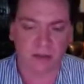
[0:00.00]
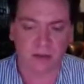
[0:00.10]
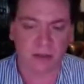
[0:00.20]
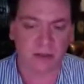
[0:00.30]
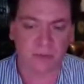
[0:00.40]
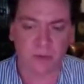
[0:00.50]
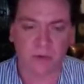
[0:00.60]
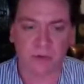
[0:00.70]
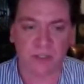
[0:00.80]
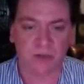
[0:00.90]
a
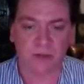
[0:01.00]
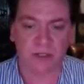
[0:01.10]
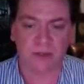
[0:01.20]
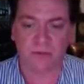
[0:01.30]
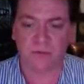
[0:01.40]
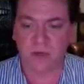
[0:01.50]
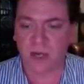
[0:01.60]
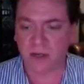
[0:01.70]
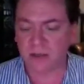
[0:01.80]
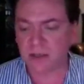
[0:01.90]
typical series of
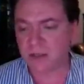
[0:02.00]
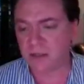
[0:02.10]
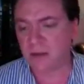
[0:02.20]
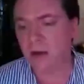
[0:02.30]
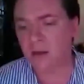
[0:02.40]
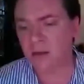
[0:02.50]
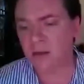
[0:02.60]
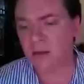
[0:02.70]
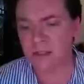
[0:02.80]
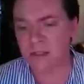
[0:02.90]
knocks and
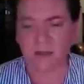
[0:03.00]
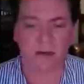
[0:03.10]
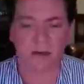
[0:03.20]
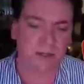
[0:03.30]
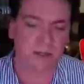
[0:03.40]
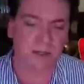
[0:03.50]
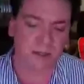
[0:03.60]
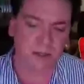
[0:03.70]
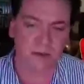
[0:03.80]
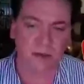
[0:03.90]
columns and
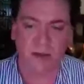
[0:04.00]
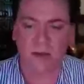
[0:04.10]
staircases and